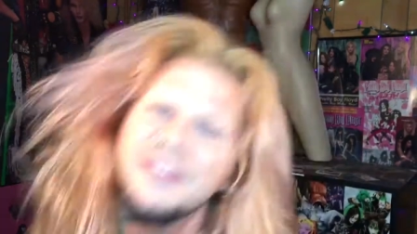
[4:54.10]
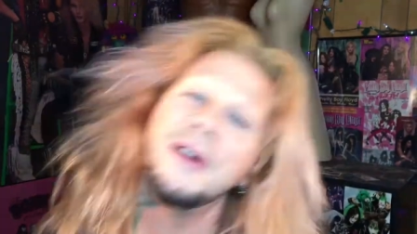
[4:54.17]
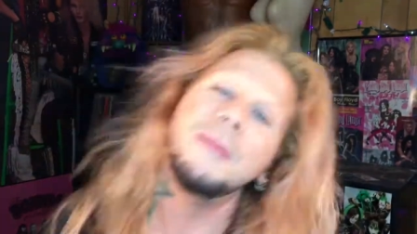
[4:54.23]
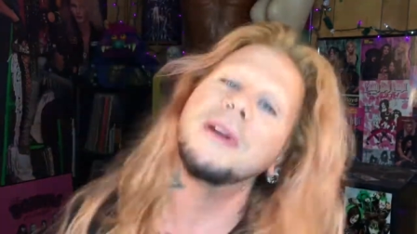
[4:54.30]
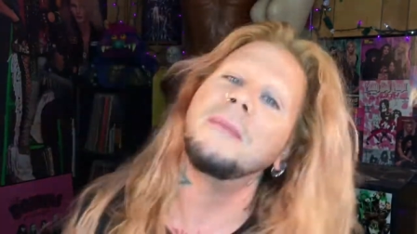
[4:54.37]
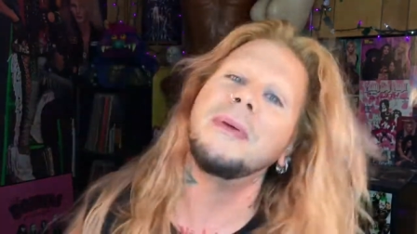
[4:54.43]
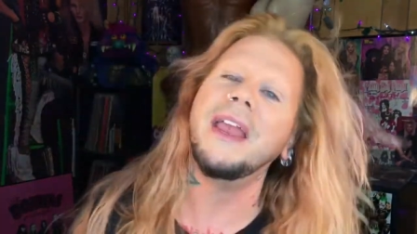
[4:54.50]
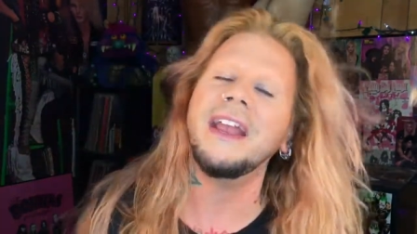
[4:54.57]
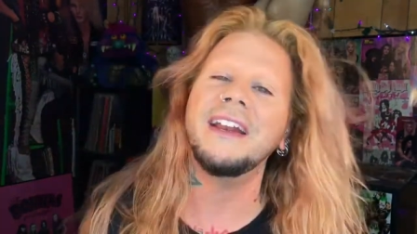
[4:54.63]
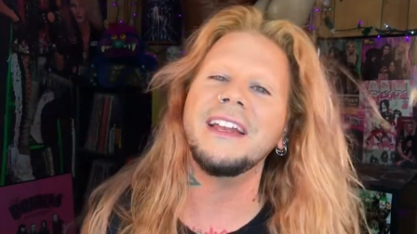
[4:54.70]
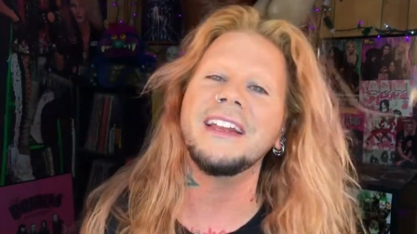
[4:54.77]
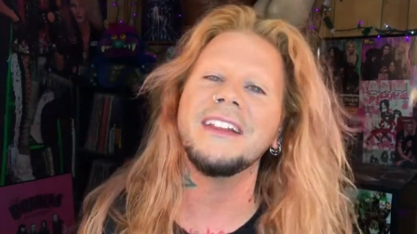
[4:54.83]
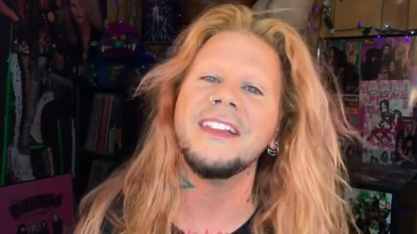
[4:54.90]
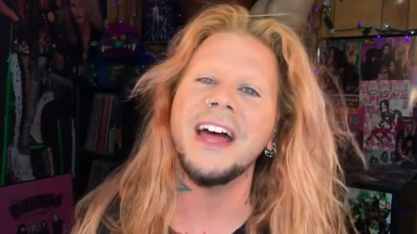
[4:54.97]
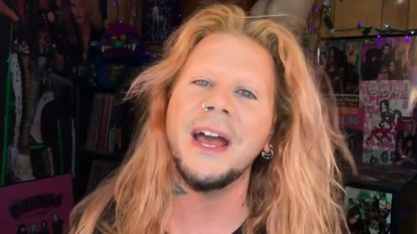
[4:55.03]
If I'm gonna pay to
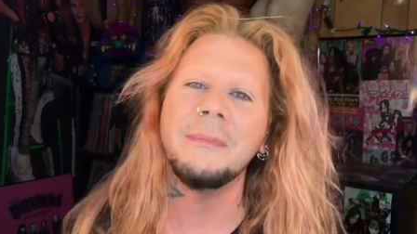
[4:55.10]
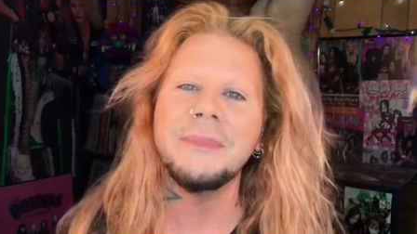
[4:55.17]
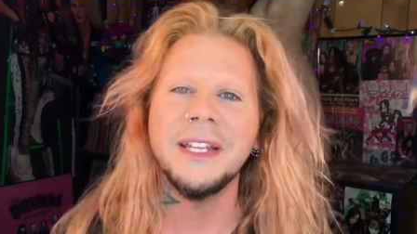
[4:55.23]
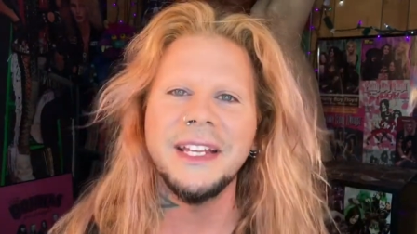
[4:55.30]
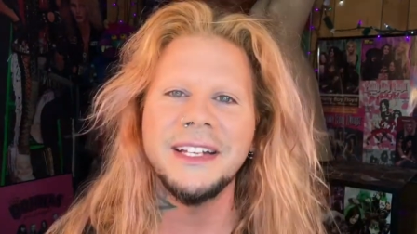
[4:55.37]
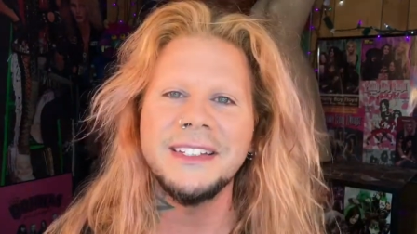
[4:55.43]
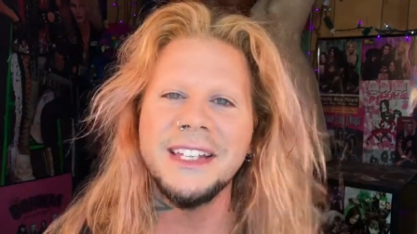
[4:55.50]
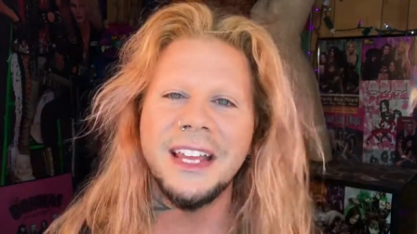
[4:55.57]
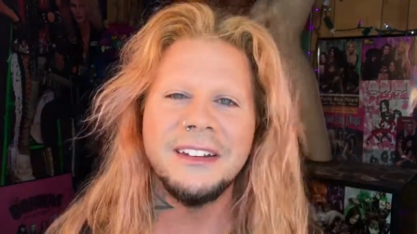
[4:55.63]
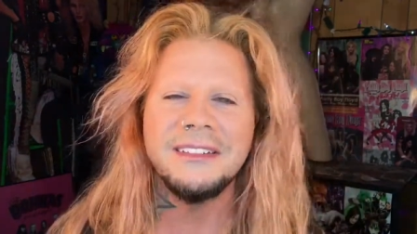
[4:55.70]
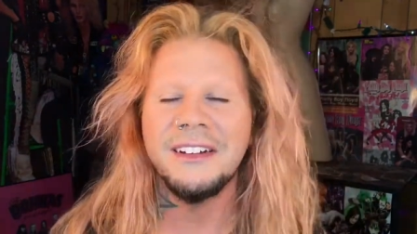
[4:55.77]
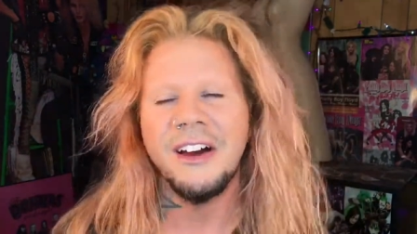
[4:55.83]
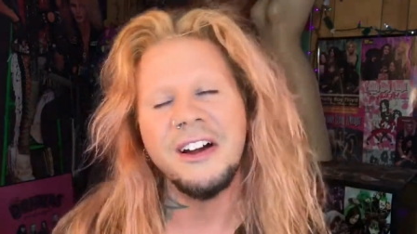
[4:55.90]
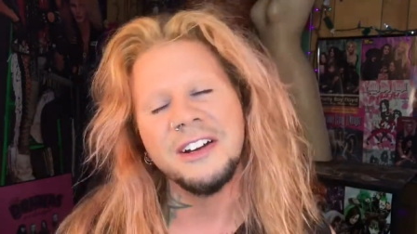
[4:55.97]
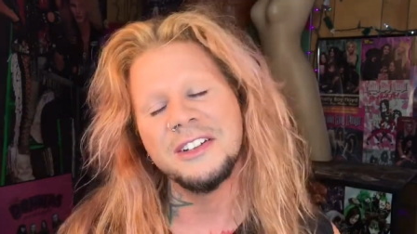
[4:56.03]
get a lap dance,
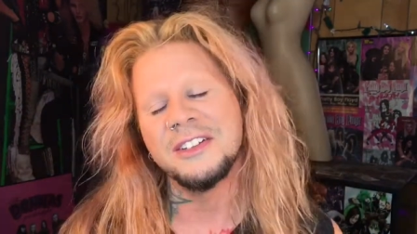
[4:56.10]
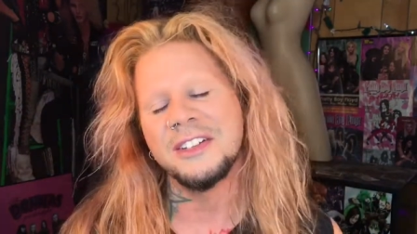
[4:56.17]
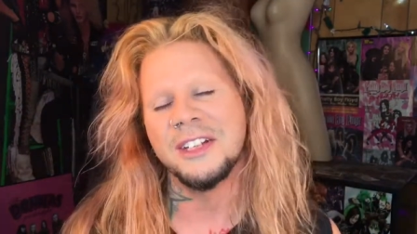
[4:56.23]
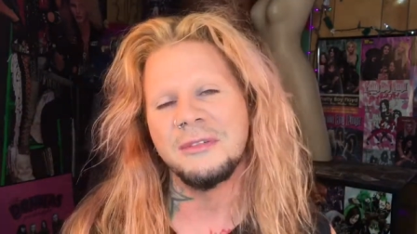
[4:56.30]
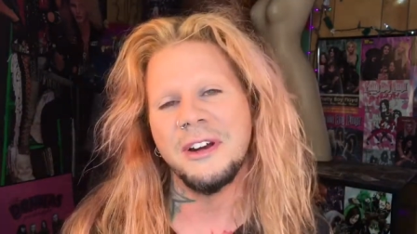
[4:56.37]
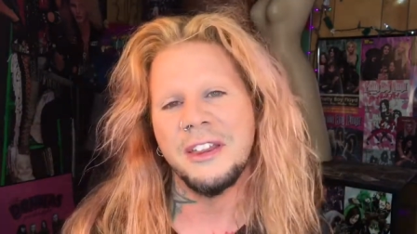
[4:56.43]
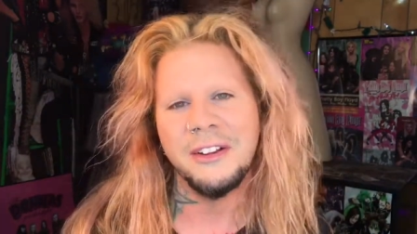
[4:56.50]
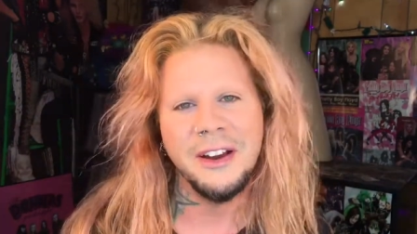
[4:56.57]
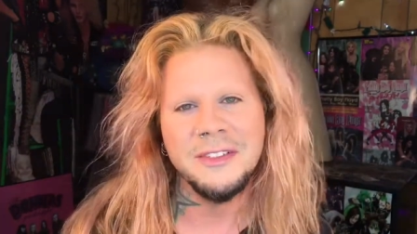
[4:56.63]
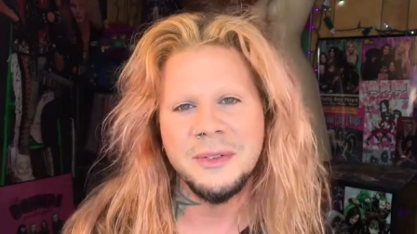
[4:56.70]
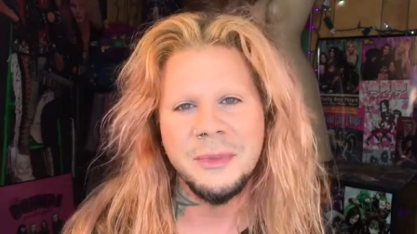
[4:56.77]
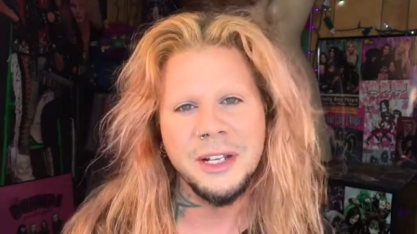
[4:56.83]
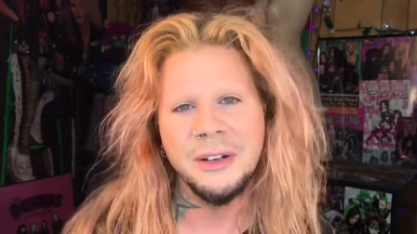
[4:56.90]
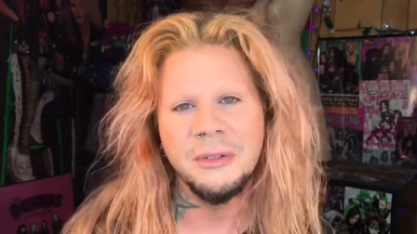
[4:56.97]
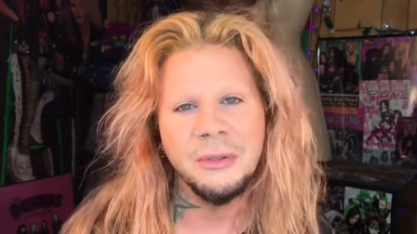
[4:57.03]
I'd honestly rather have
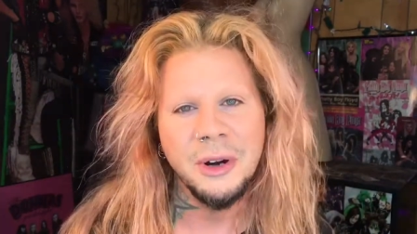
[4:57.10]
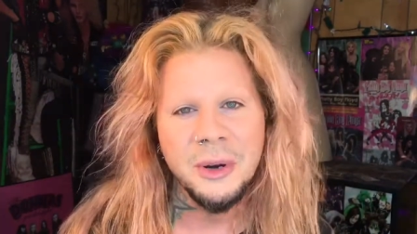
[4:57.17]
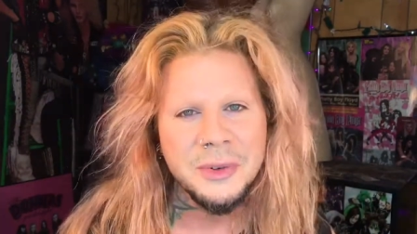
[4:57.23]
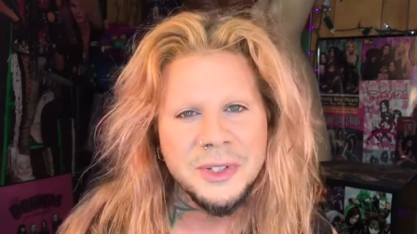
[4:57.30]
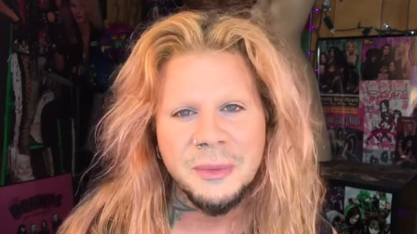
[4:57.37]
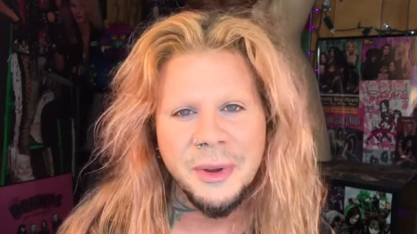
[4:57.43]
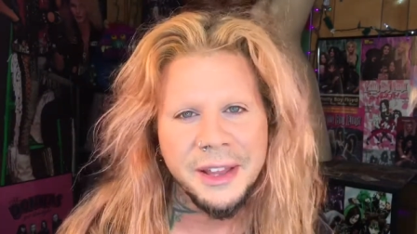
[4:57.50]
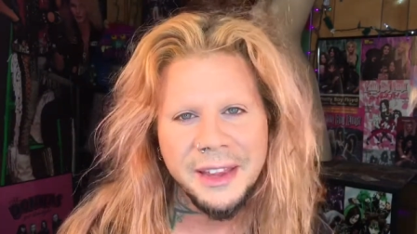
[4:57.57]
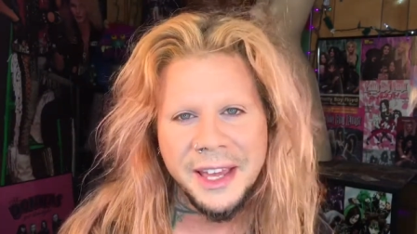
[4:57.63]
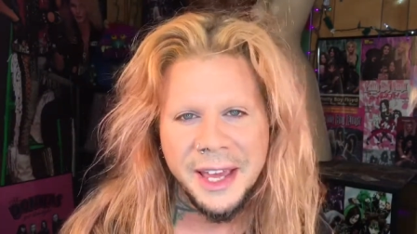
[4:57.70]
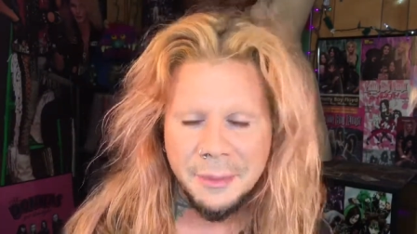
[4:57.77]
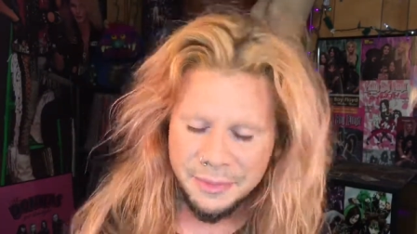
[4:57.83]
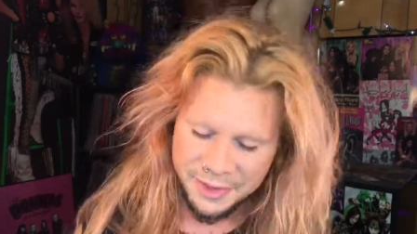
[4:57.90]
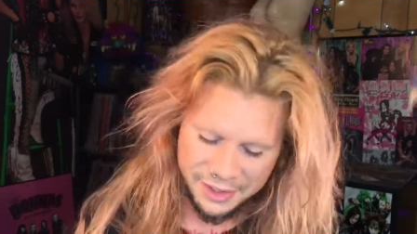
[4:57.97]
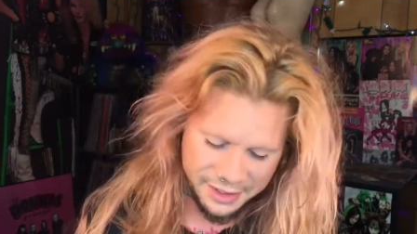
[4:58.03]
somebody gross in my
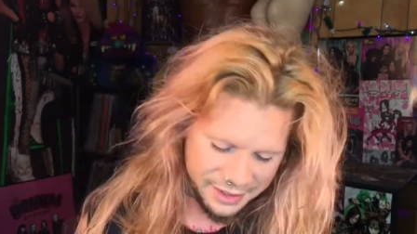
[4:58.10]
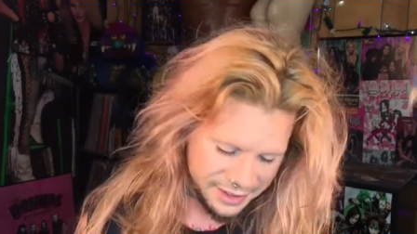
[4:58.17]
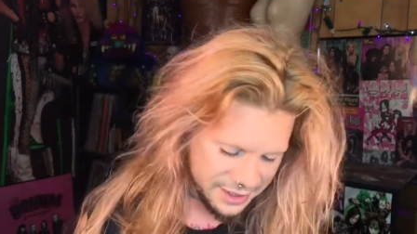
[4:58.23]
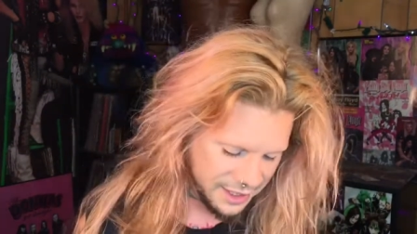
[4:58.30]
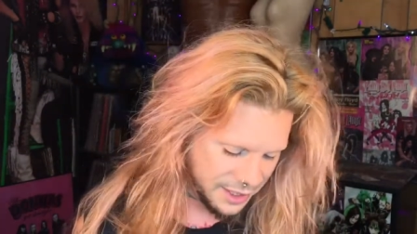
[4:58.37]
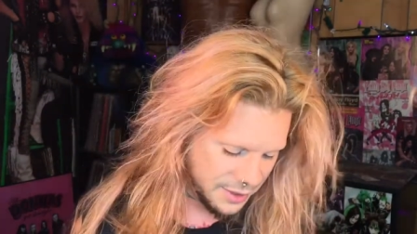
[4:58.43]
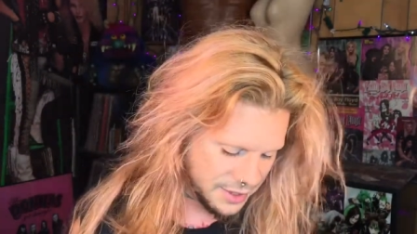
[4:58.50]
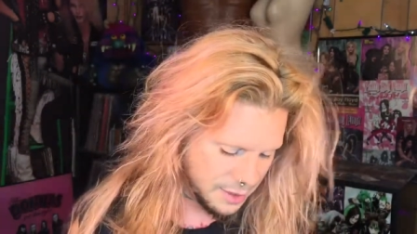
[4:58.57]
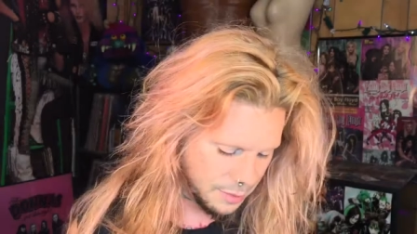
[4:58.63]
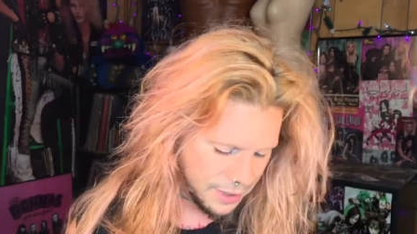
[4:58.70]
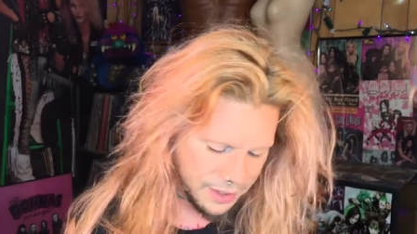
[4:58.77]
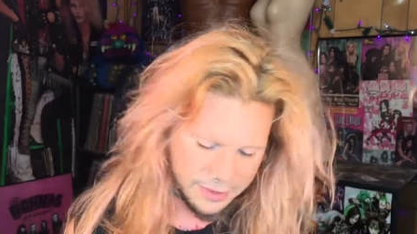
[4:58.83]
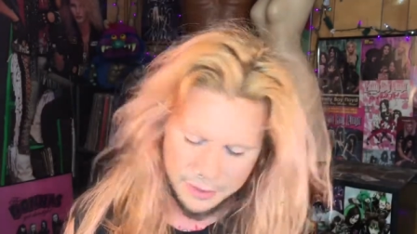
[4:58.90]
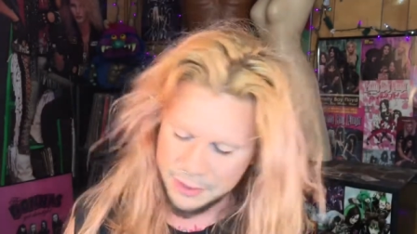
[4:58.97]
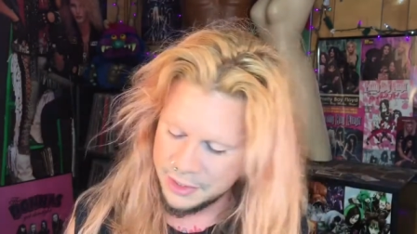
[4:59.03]
lap than, you know,
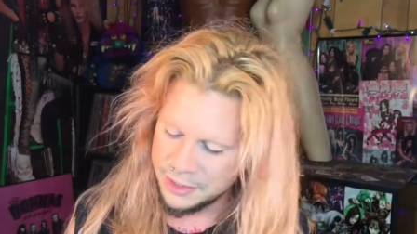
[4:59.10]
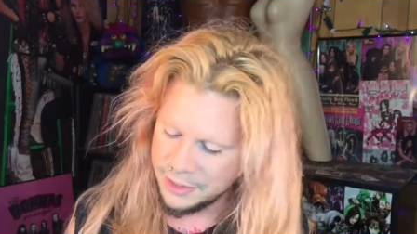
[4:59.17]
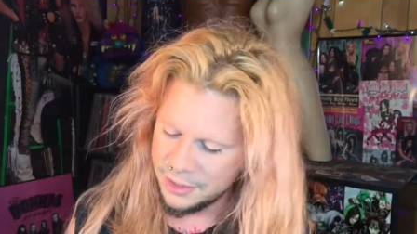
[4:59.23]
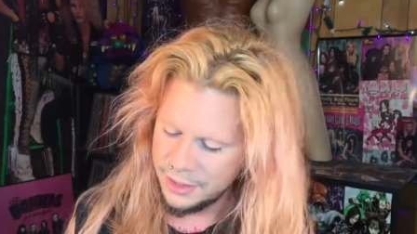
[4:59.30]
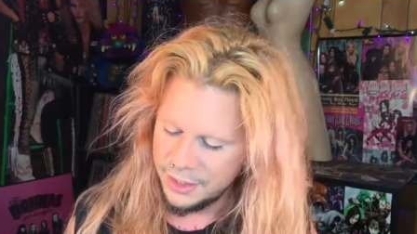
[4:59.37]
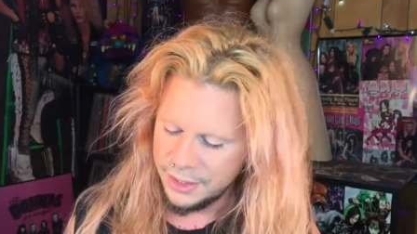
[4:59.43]
somebody that was,